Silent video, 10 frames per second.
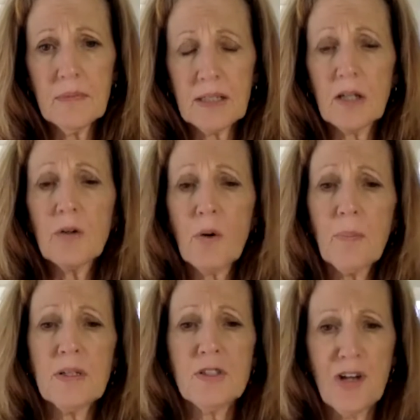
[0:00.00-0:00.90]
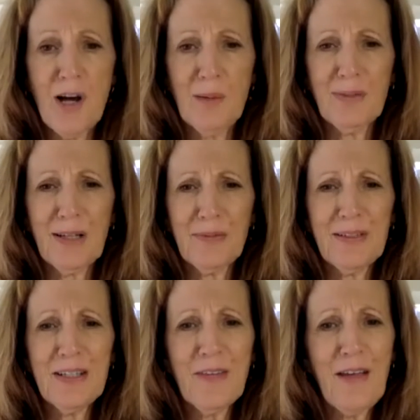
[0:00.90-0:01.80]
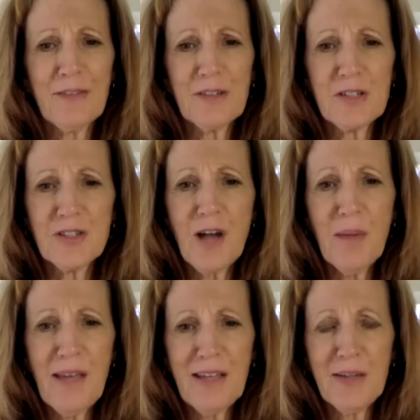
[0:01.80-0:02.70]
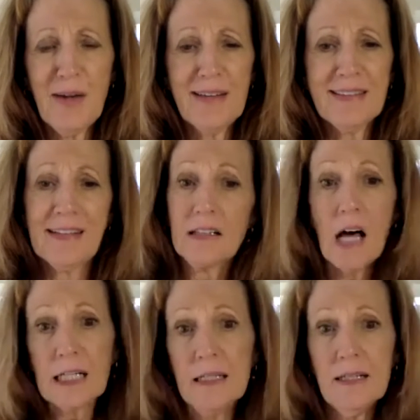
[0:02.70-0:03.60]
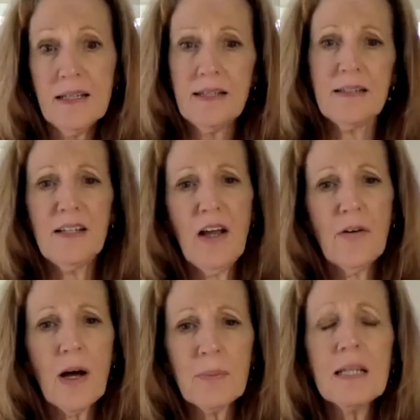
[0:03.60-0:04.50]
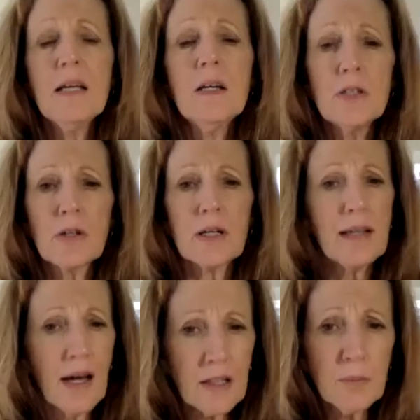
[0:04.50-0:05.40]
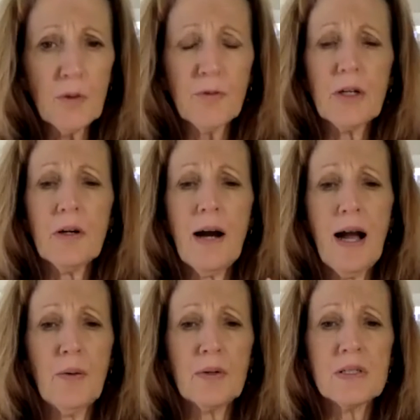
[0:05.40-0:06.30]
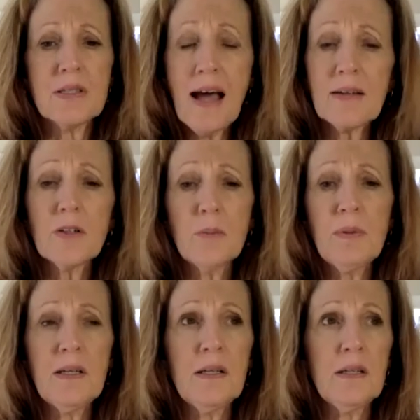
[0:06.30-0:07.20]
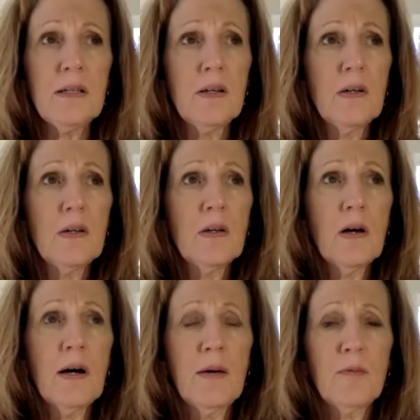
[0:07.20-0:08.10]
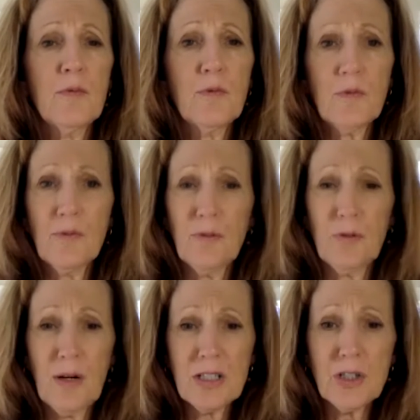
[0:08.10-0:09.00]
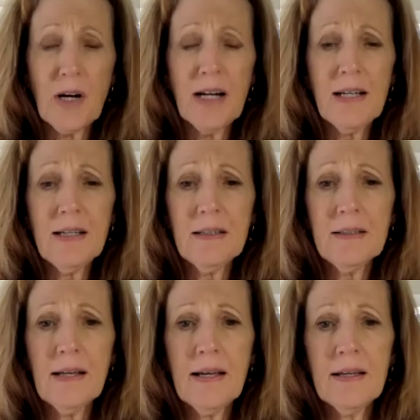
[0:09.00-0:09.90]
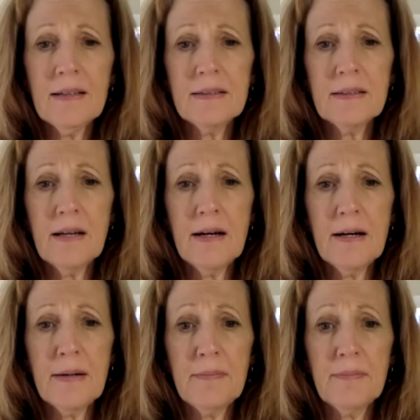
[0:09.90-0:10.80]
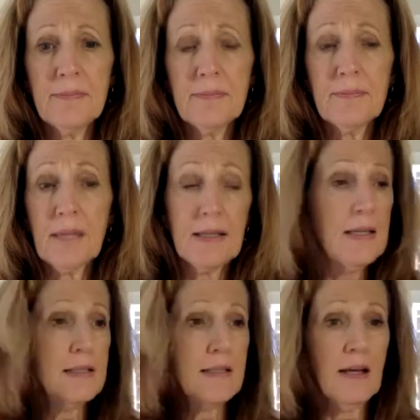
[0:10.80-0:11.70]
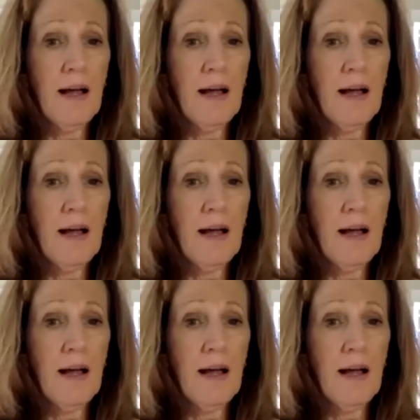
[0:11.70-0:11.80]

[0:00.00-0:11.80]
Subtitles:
corporate job, like when, that first job that you had to clock in. I mean, you're accountable for your hours. That could be frustrating. And like he said,